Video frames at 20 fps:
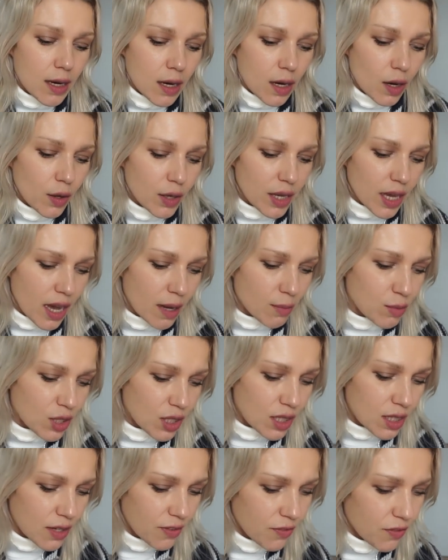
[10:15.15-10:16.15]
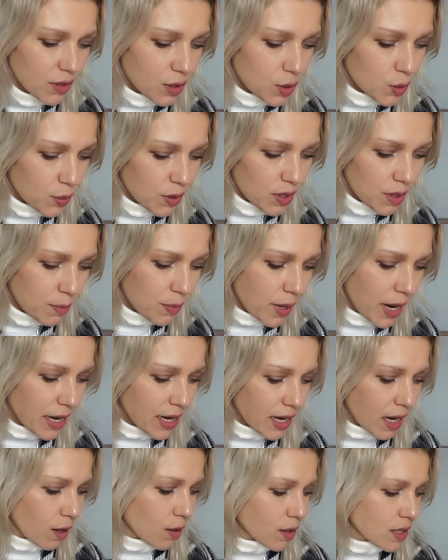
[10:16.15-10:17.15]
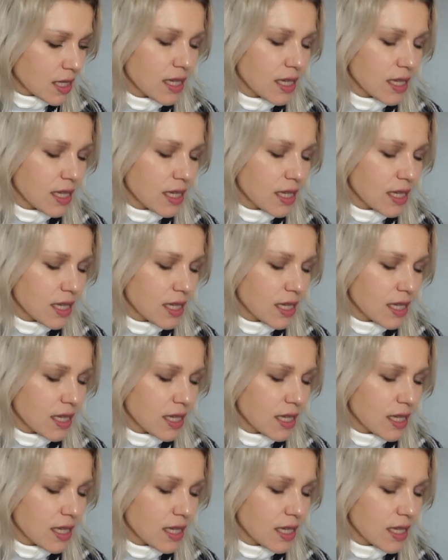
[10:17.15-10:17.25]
Okay, I'm just gonna finish with the breakouts.